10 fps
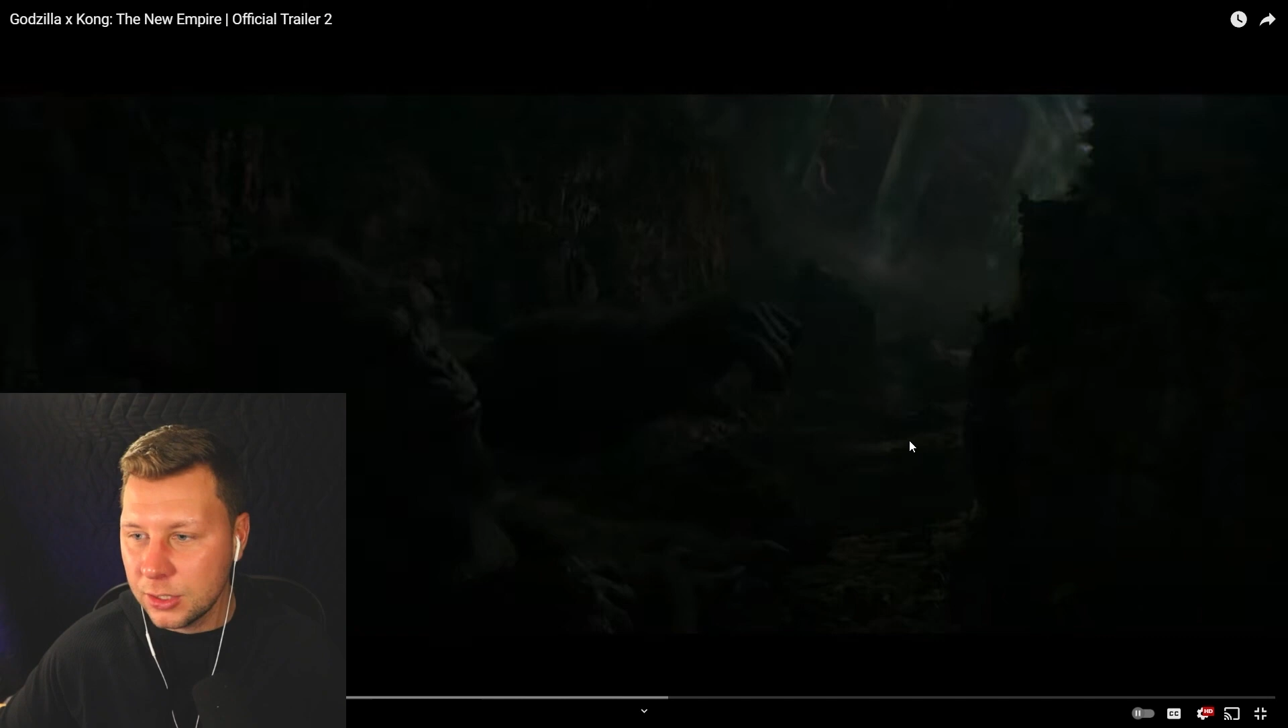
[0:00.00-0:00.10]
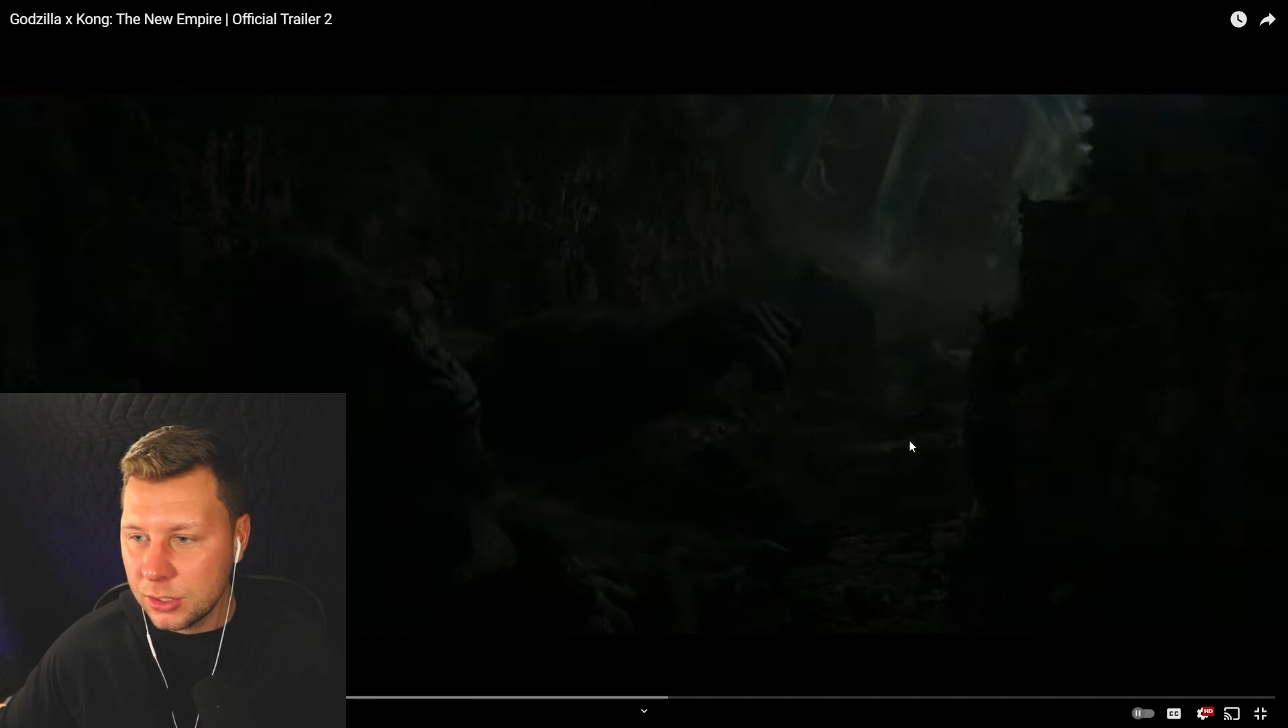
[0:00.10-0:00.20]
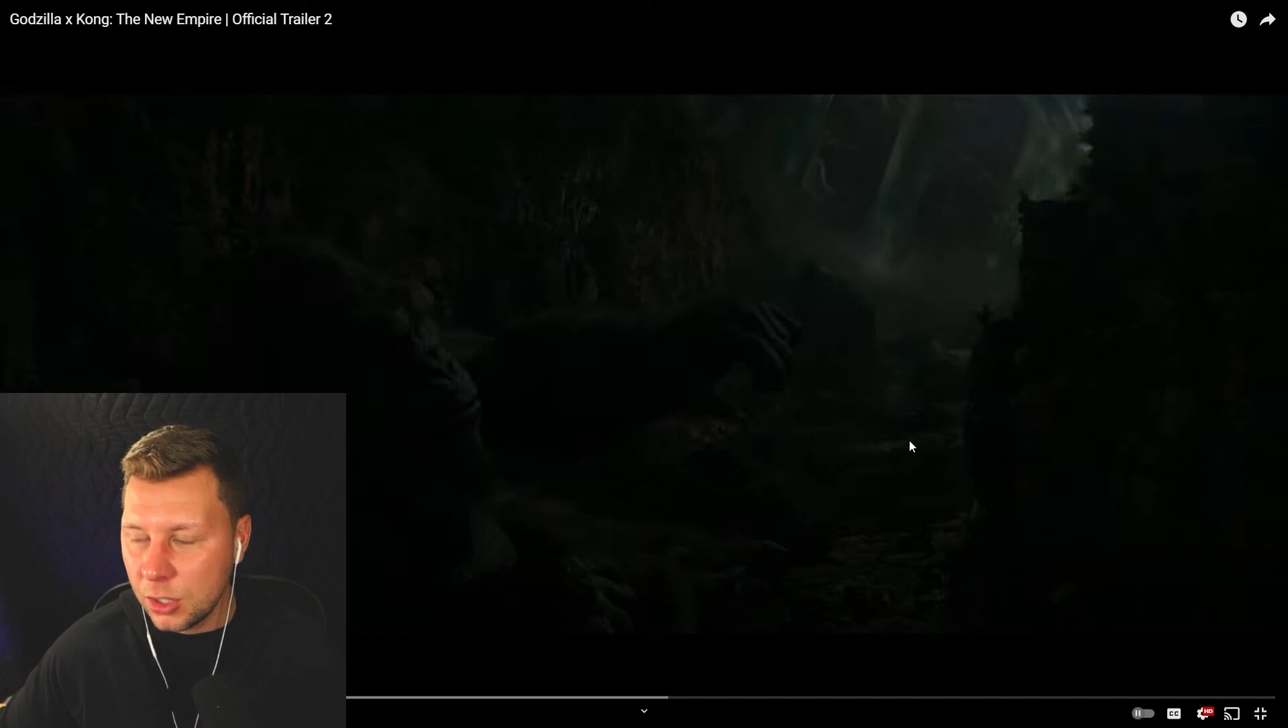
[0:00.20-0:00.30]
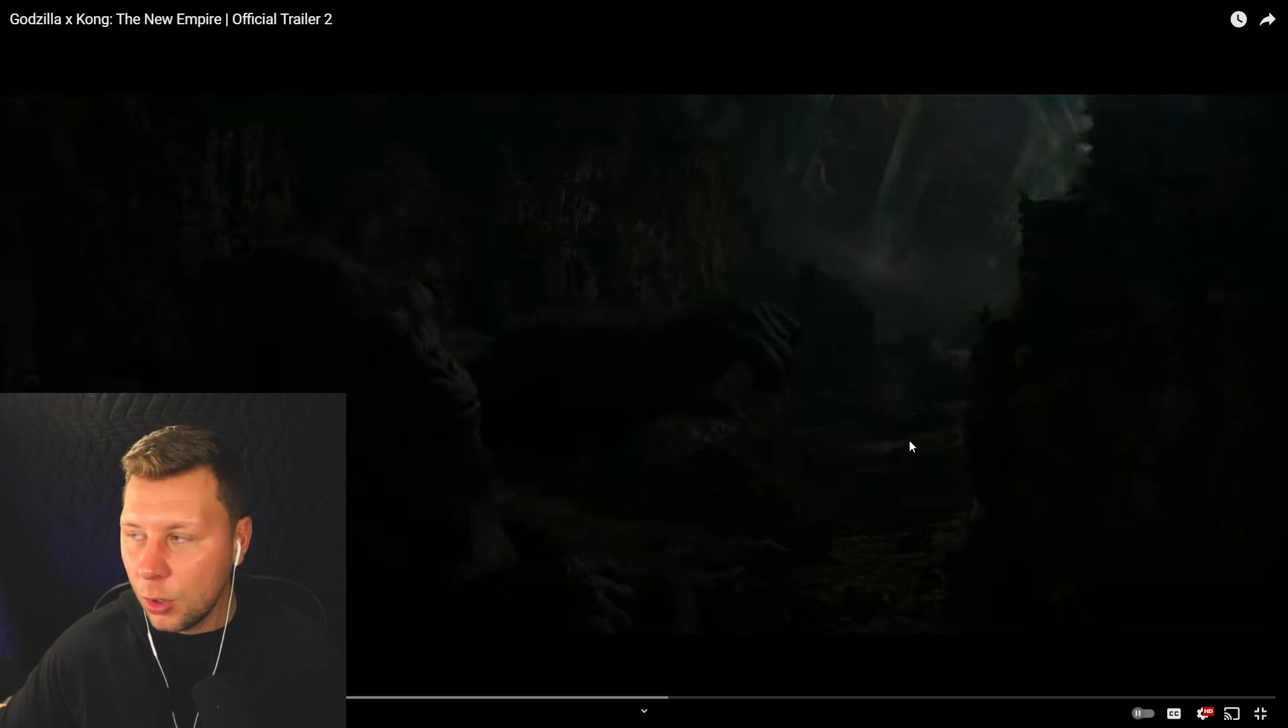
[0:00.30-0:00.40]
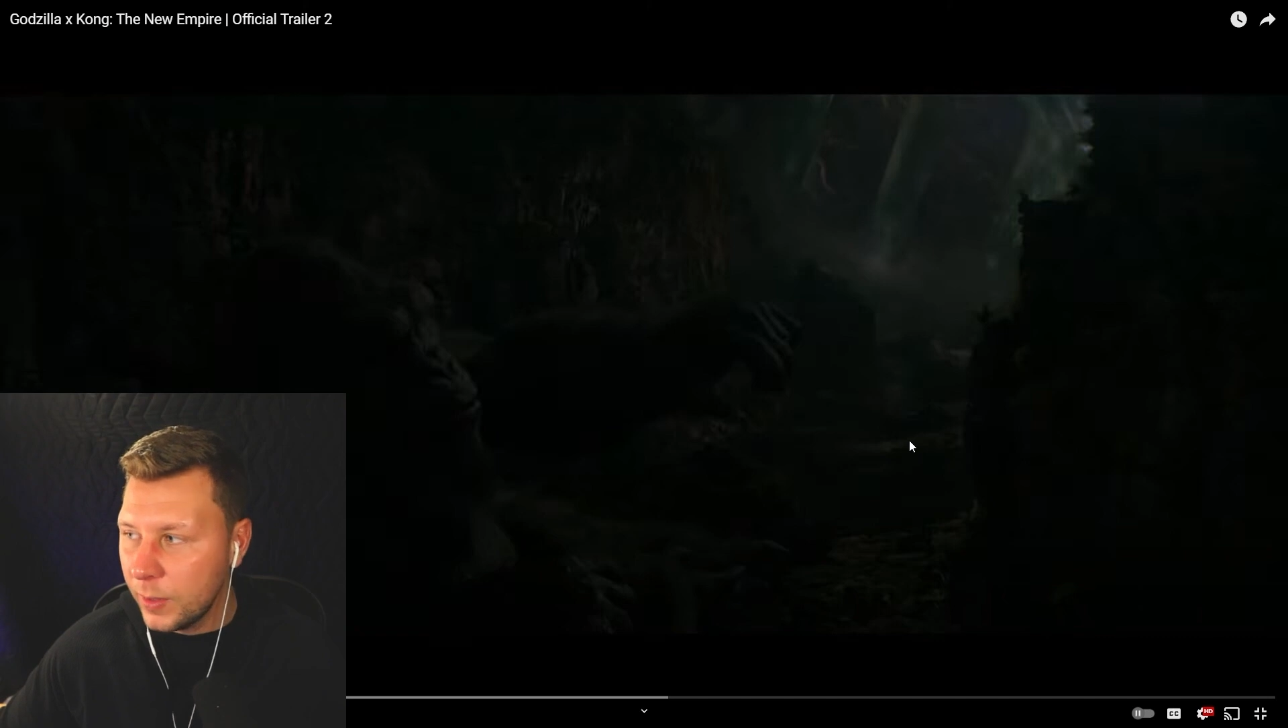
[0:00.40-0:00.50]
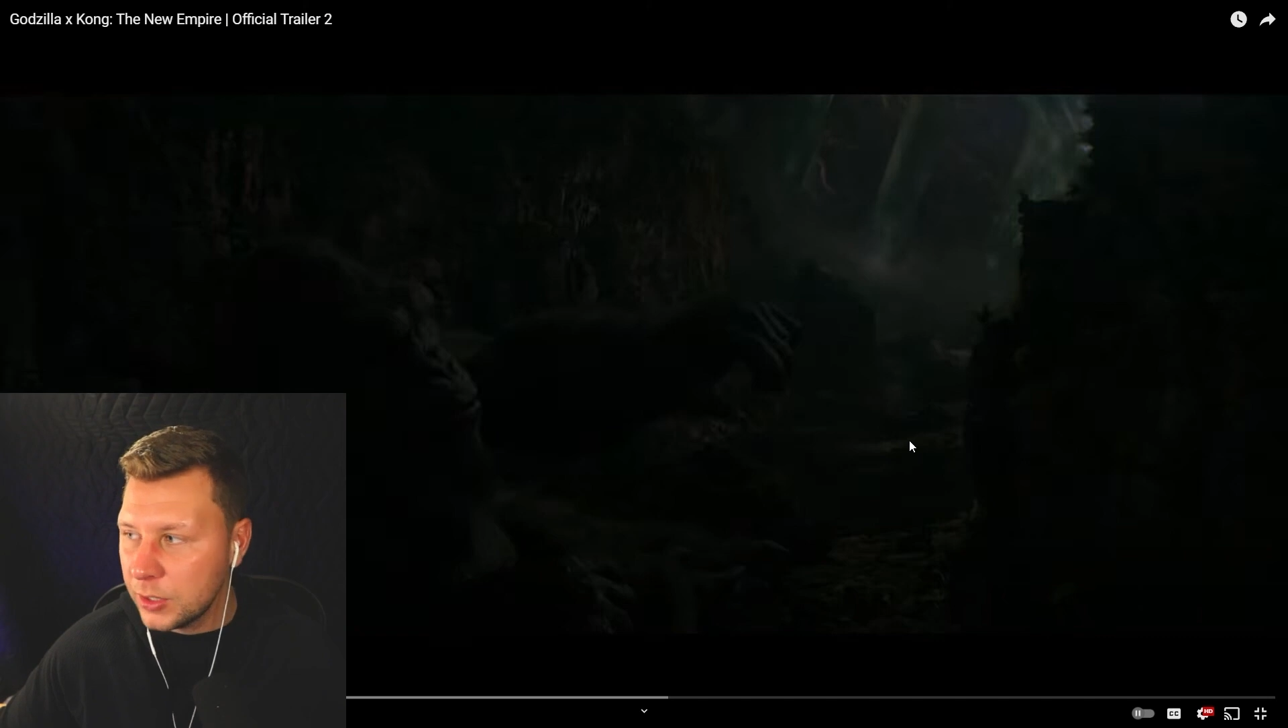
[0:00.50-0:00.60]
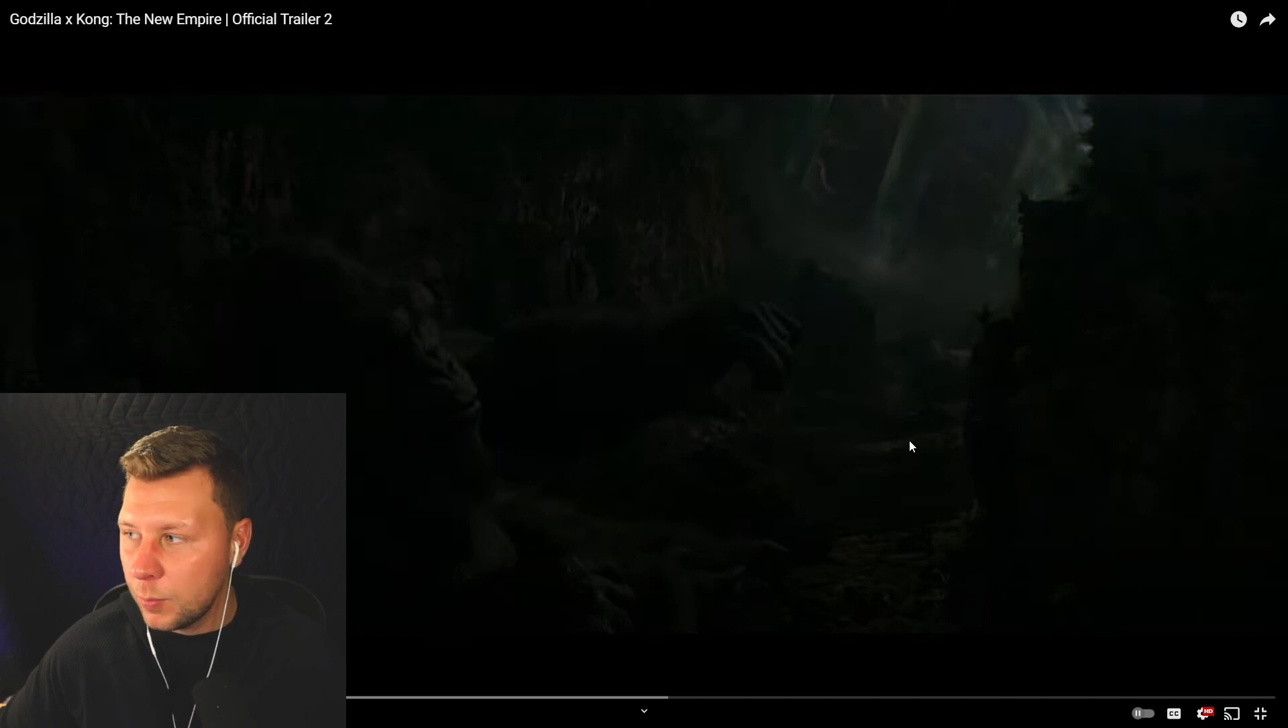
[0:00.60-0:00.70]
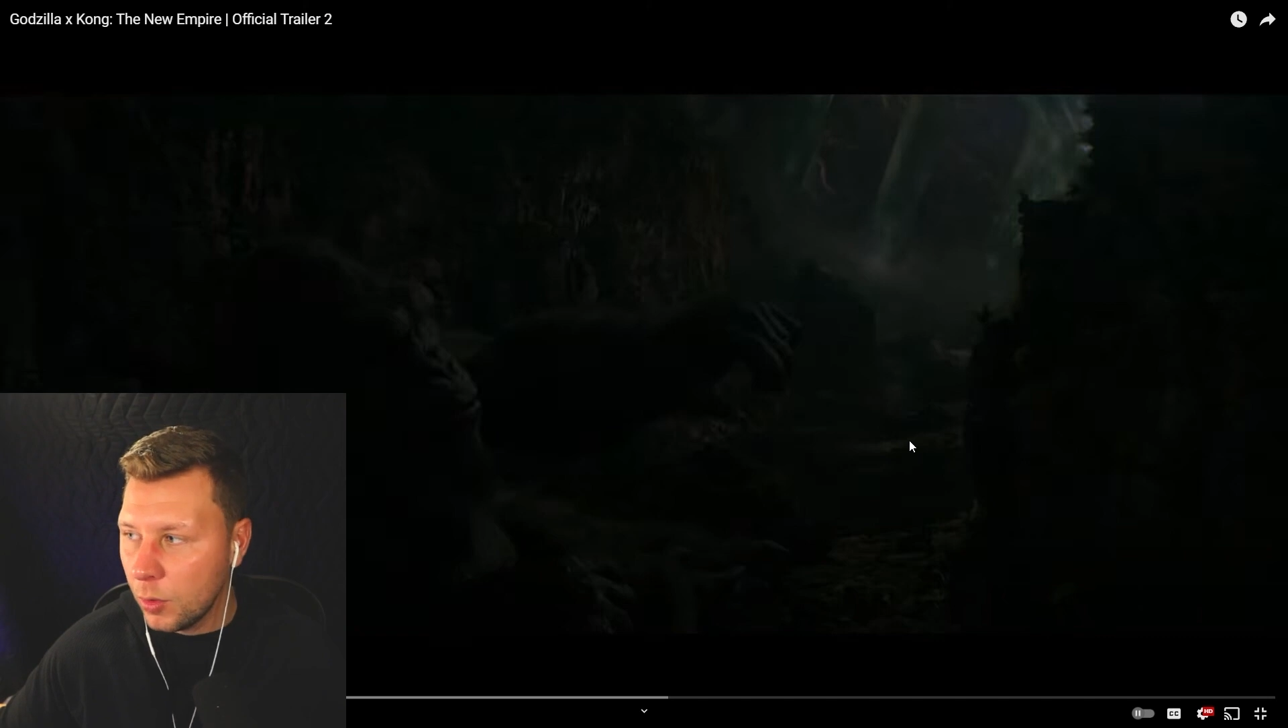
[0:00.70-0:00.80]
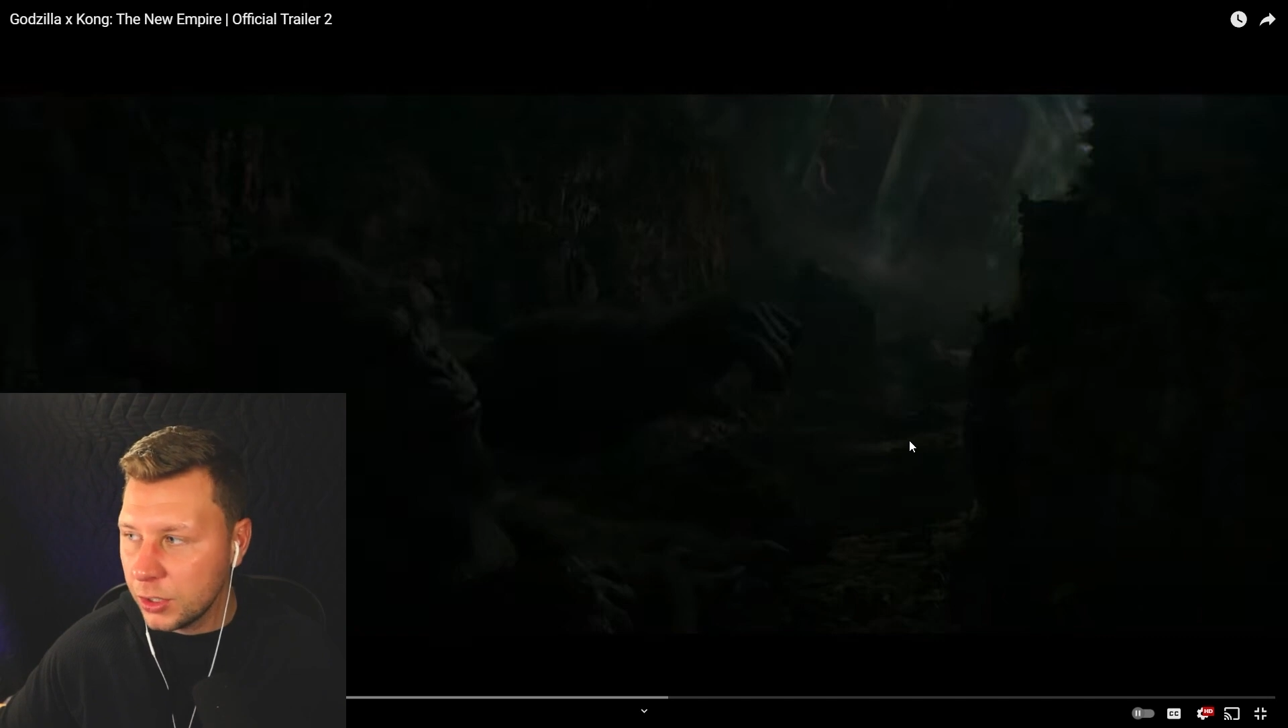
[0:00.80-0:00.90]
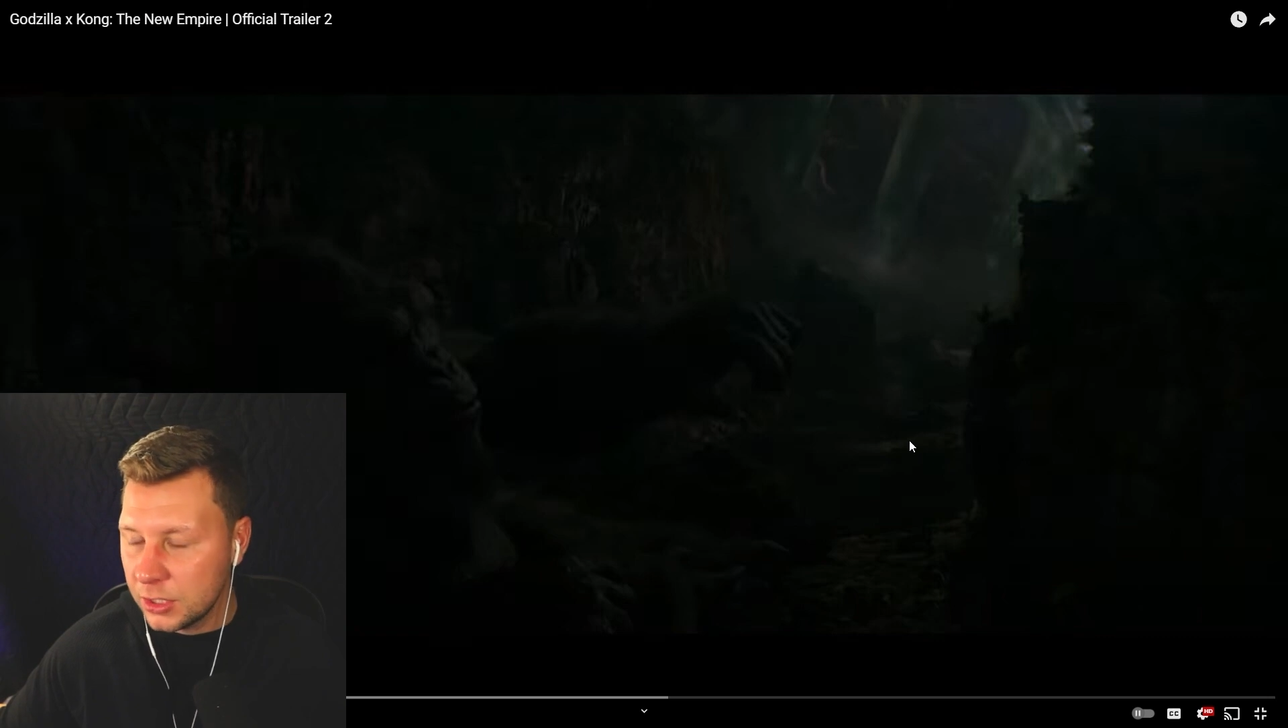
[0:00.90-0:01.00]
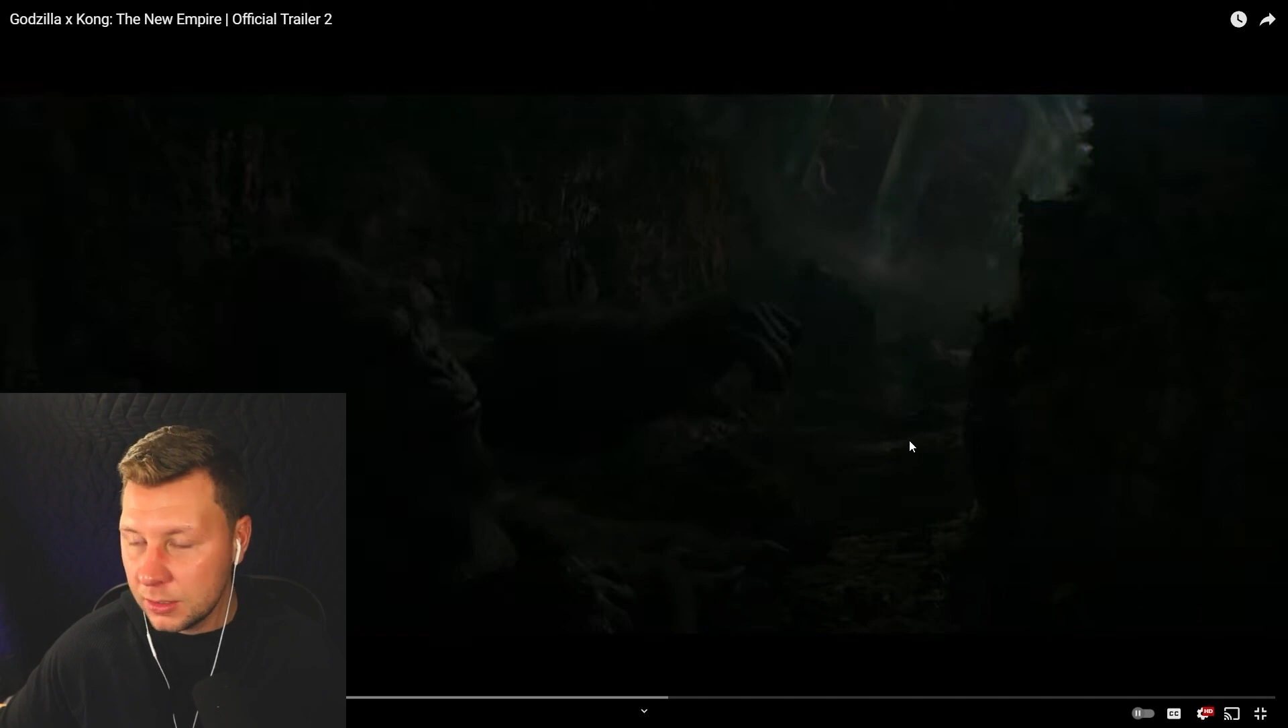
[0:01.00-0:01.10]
so much more